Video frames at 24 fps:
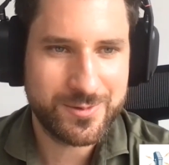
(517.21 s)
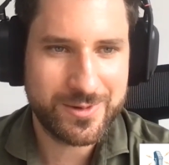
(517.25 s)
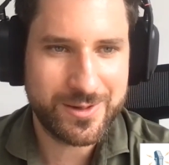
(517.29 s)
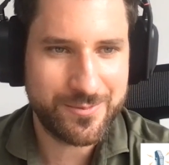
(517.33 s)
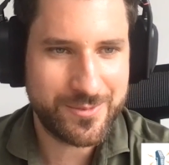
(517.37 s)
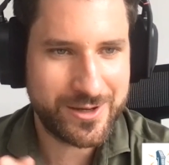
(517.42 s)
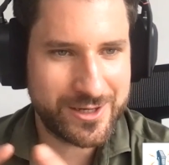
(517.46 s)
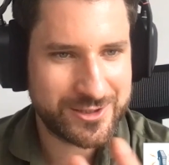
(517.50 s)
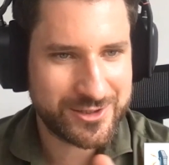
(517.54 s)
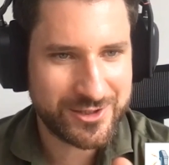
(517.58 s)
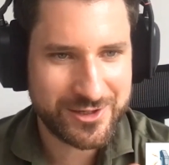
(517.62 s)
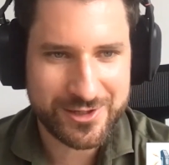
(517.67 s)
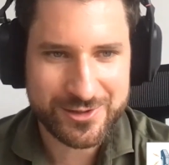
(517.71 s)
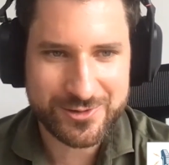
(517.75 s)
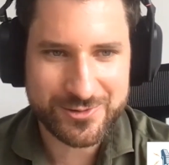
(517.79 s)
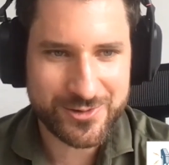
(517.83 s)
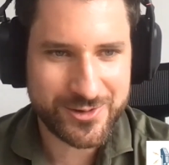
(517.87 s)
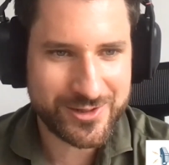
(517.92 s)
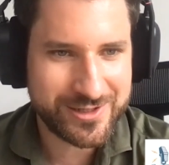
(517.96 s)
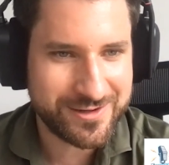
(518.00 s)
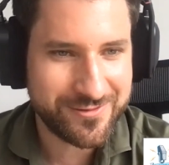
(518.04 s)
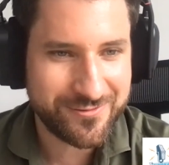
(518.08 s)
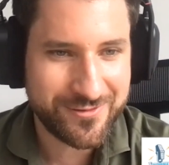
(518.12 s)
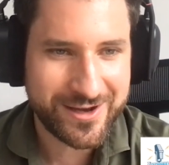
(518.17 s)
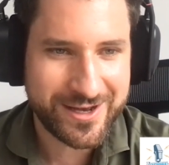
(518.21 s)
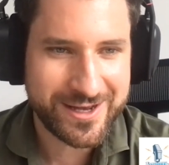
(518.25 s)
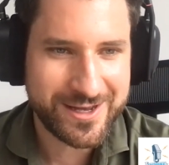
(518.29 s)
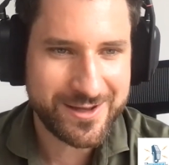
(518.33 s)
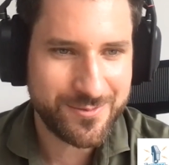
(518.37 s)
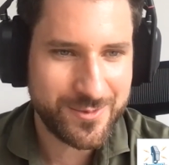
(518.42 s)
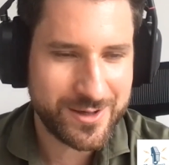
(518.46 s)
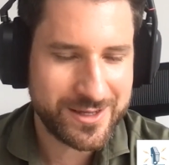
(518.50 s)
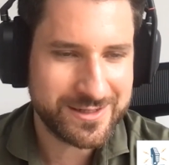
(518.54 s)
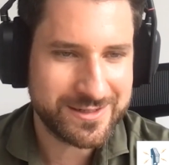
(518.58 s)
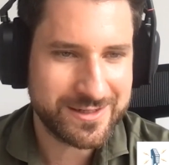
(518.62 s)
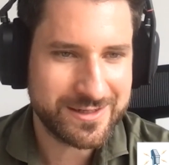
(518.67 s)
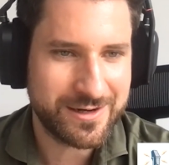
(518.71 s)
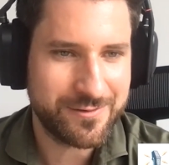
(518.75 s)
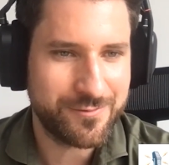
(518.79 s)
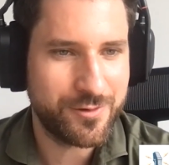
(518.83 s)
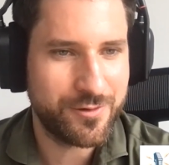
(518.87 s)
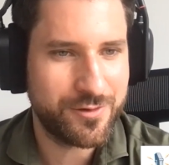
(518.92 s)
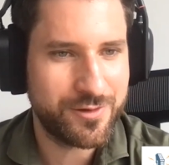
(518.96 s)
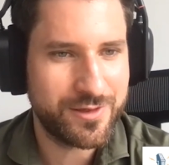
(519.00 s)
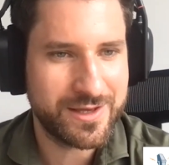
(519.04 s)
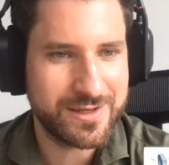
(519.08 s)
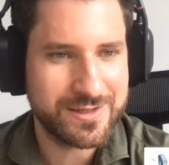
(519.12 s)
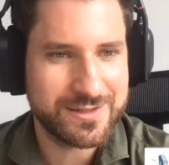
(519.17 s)
imagine a dirt environment and
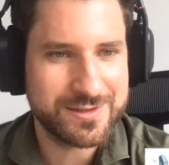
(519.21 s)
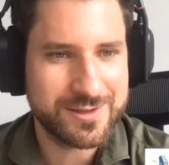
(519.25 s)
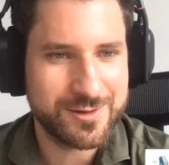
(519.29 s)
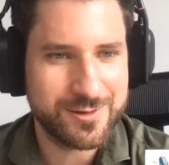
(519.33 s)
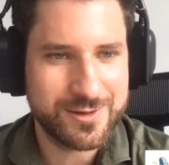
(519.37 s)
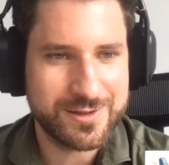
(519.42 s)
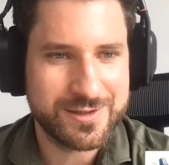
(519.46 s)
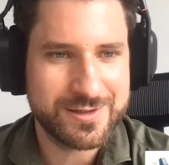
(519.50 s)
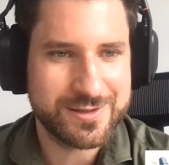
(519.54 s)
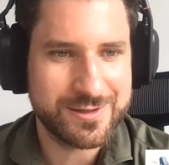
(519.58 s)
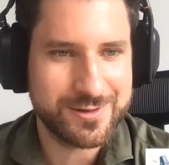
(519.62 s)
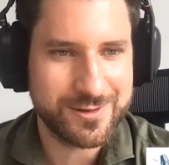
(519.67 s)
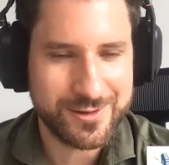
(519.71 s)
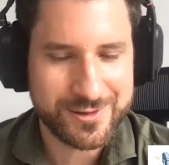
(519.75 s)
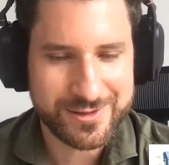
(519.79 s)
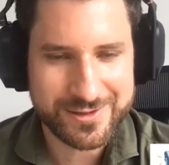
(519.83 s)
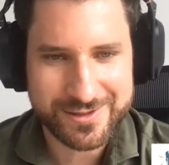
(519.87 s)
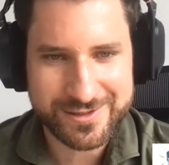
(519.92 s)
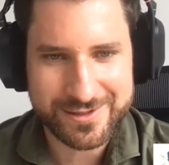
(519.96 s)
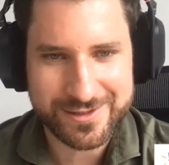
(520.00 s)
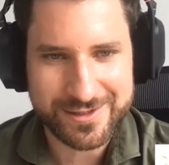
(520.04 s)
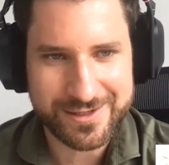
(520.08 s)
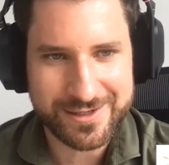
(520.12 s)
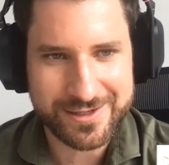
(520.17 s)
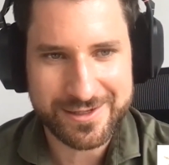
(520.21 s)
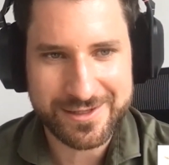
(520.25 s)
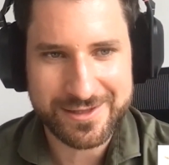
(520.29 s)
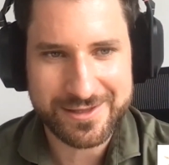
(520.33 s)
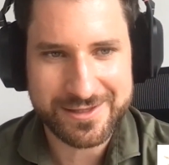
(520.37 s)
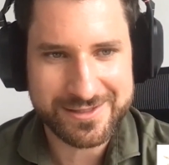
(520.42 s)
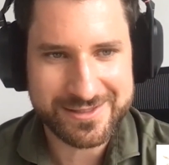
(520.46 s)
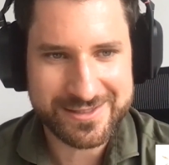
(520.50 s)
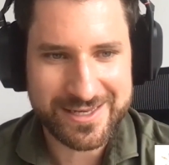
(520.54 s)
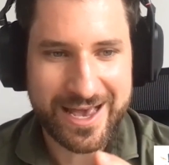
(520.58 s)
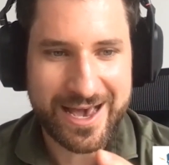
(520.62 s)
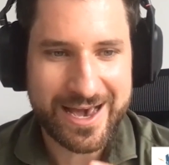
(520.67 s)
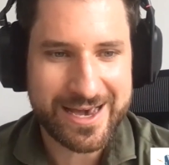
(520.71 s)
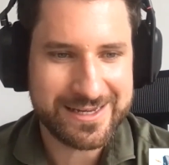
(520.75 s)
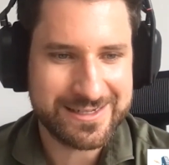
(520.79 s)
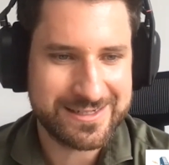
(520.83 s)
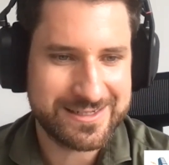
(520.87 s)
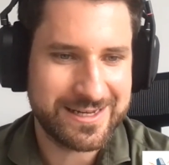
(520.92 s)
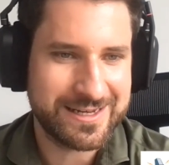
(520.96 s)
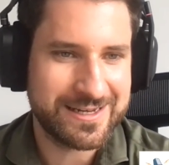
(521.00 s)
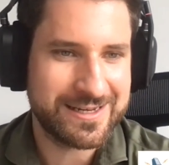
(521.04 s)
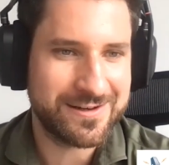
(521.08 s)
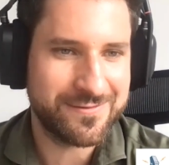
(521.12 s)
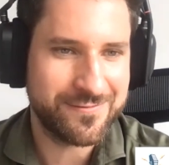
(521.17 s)
everything. So it's not this
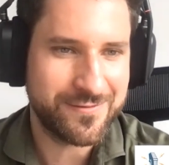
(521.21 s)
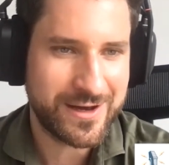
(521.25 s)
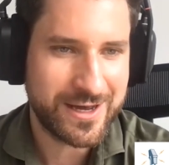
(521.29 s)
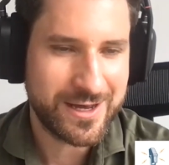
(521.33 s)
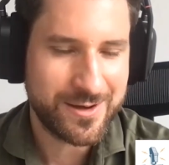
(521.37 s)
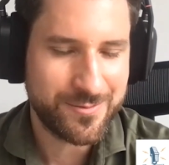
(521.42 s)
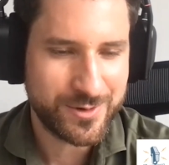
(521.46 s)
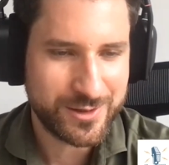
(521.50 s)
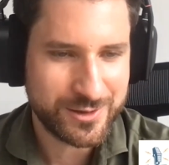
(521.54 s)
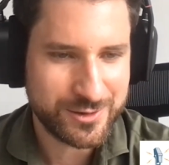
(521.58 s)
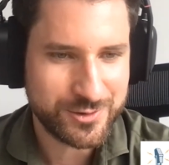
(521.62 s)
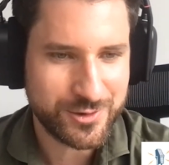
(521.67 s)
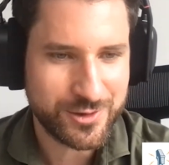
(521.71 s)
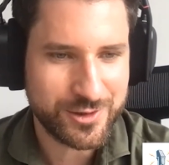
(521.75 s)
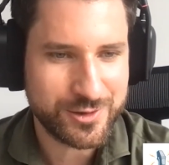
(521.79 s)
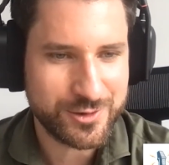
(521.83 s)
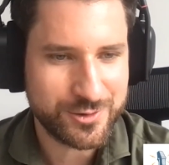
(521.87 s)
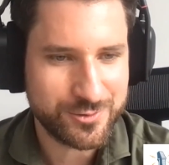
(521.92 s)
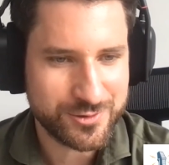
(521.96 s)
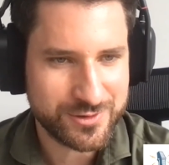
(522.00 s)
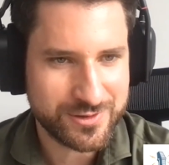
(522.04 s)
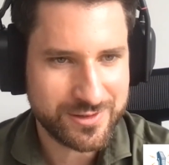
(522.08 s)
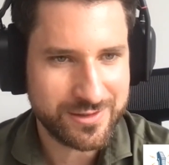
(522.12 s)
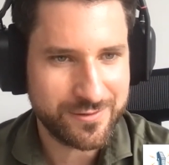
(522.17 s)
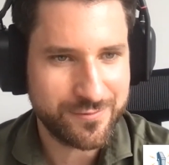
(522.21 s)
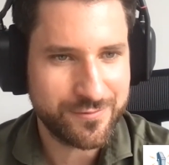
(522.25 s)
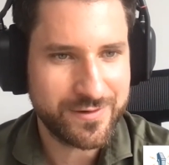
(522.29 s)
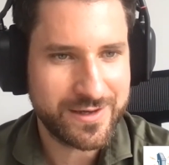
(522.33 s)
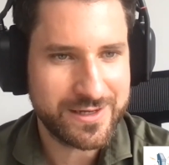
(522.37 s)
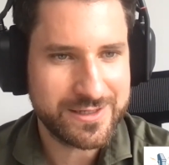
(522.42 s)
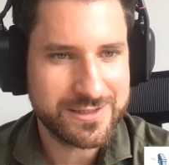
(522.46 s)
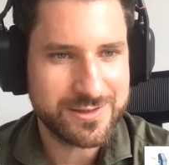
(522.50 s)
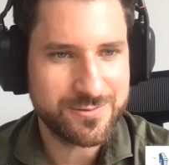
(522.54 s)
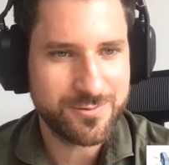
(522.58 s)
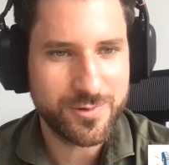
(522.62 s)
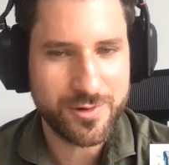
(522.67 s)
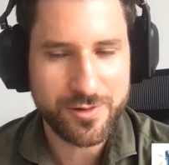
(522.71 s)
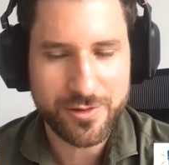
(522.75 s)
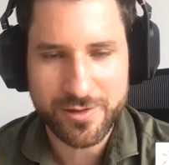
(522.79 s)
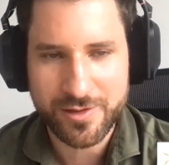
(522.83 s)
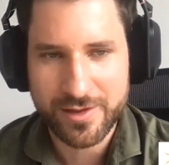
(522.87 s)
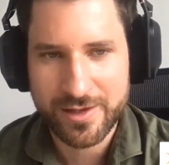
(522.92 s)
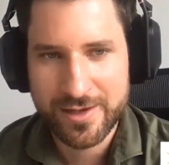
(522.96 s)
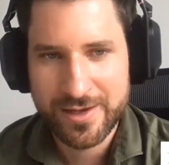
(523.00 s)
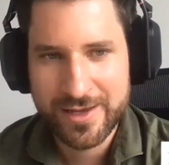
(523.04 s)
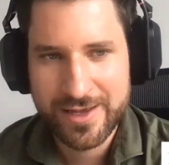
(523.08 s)
high-tech environment you are usually faced with.